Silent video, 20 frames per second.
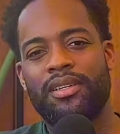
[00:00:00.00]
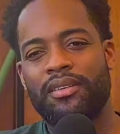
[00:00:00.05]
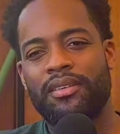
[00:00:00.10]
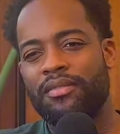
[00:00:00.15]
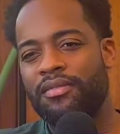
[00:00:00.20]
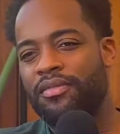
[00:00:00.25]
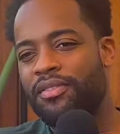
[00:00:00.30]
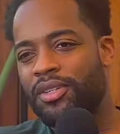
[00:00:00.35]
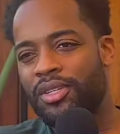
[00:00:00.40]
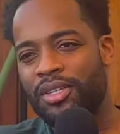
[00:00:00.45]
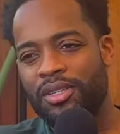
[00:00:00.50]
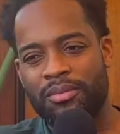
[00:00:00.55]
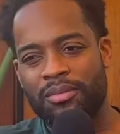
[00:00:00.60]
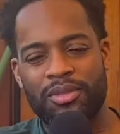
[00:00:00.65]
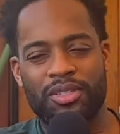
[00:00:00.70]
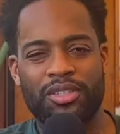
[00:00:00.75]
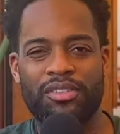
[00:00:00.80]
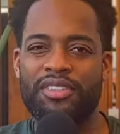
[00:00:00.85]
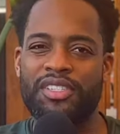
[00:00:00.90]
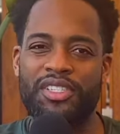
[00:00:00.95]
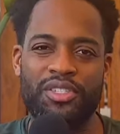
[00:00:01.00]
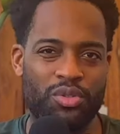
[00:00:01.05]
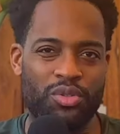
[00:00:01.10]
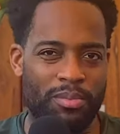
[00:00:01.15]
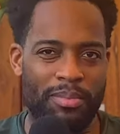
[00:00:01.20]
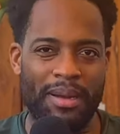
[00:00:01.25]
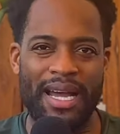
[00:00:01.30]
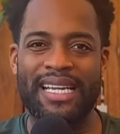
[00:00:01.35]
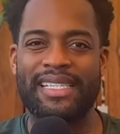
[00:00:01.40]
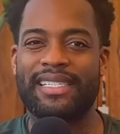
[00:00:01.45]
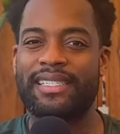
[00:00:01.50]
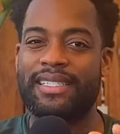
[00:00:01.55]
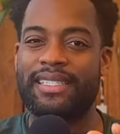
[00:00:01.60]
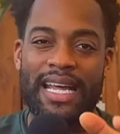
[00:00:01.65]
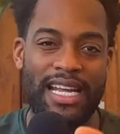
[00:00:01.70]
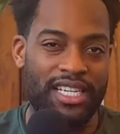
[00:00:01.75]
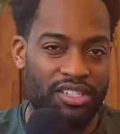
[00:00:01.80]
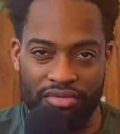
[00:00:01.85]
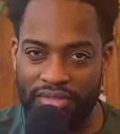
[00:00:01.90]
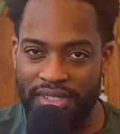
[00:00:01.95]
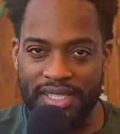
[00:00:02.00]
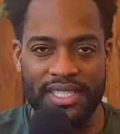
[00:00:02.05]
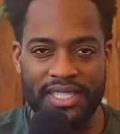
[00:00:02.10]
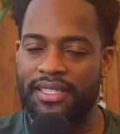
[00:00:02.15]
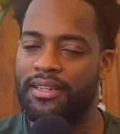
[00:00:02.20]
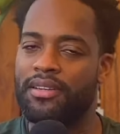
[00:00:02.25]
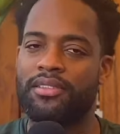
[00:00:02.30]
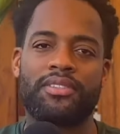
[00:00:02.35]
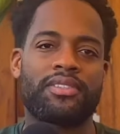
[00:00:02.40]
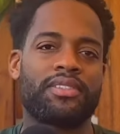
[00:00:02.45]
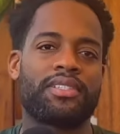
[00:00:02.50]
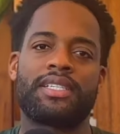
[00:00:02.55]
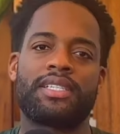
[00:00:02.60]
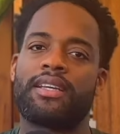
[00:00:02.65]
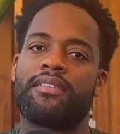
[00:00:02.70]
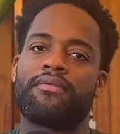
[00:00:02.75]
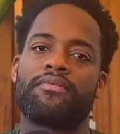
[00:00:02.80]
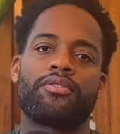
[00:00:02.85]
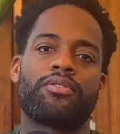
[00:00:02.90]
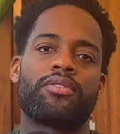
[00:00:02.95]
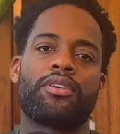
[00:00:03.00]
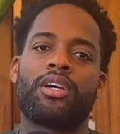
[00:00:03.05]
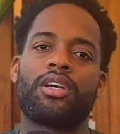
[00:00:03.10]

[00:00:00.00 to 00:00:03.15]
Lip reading: Fulham, a Crystal Palace, that's Reece Nelson's level.